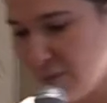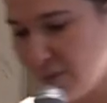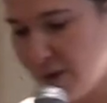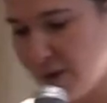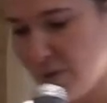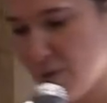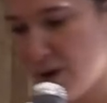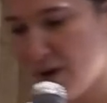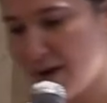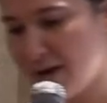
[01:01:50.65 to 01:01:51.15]

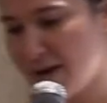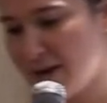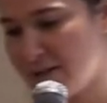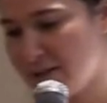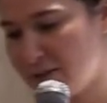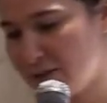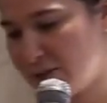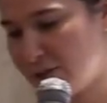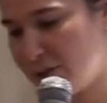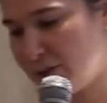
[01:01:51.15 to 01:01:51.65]
We
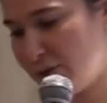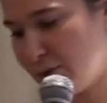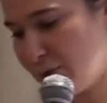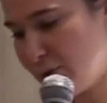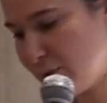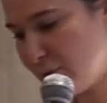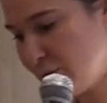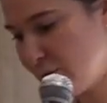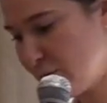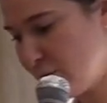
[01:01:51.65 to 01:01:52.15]
want
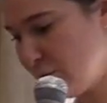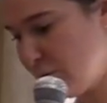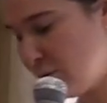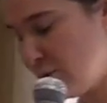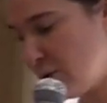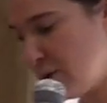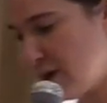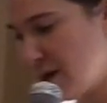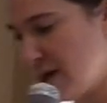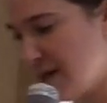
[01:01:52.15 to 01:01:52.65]

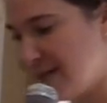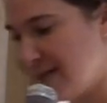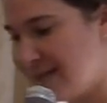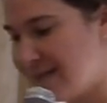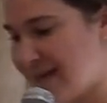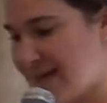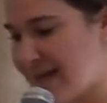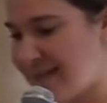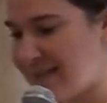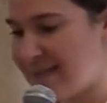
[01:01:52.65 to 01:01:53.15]
to
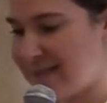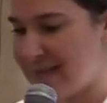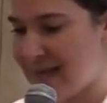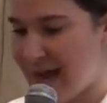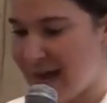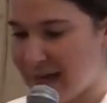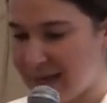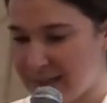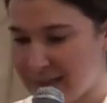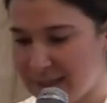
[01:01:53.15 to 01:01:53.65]

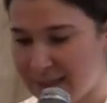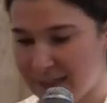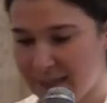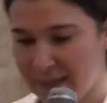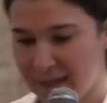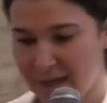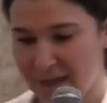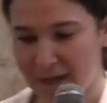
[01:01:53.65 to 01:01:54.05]
dissect